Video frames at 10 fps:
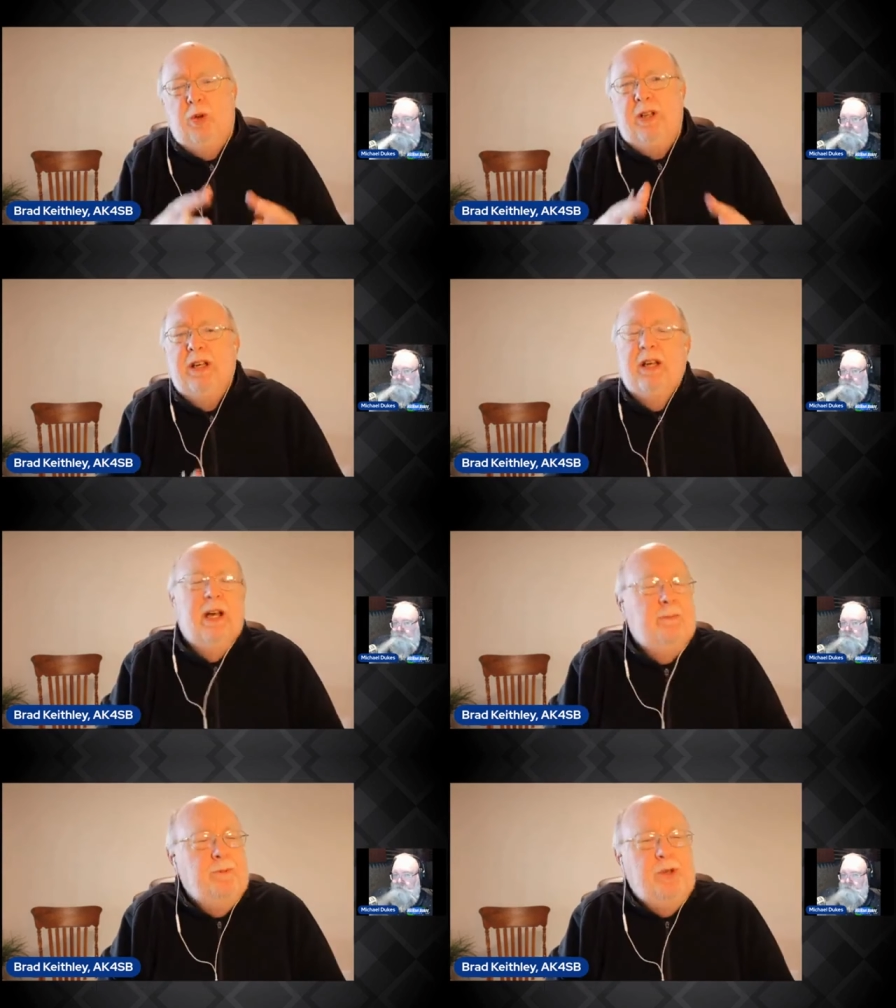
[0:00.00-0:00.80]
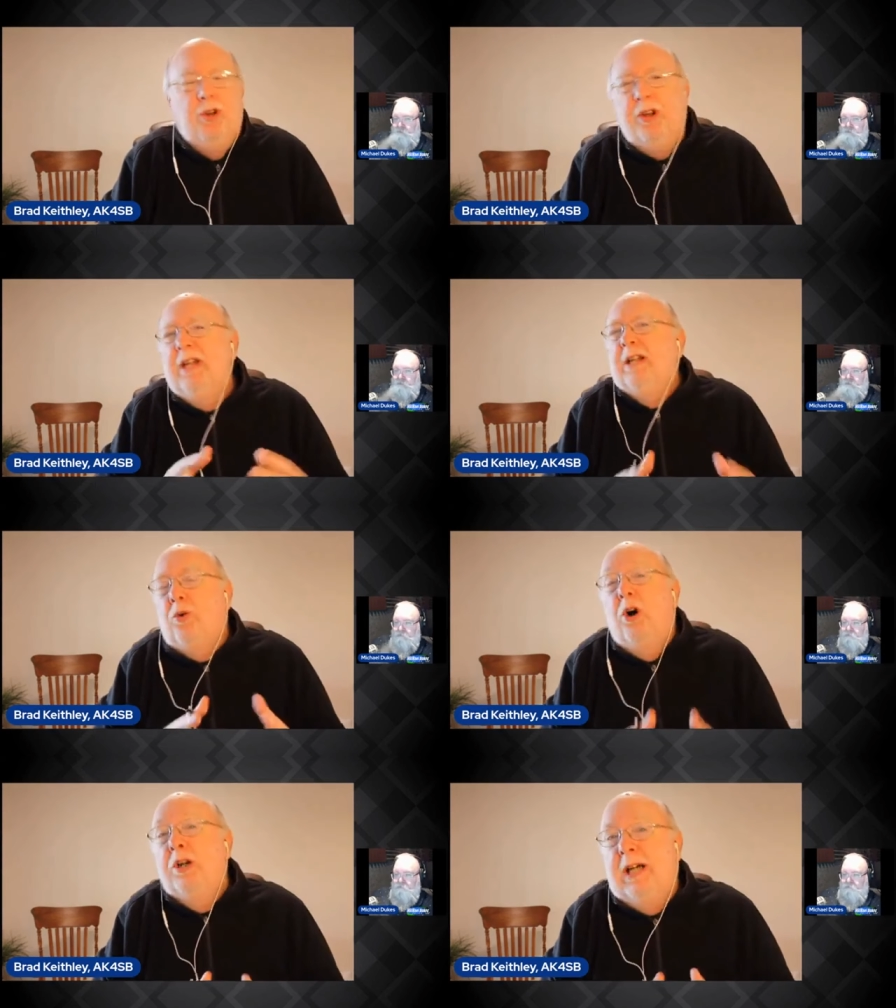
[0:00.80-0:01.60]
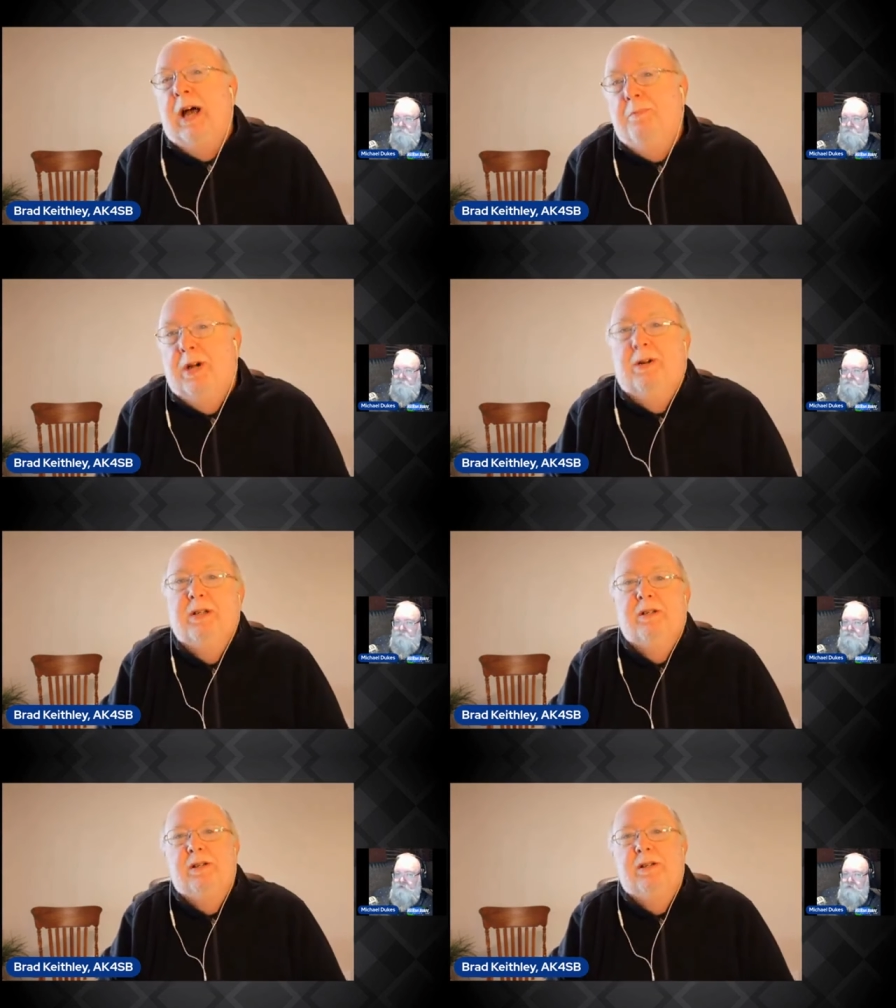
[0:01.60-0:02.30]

Well, you're looking at the wrong time period.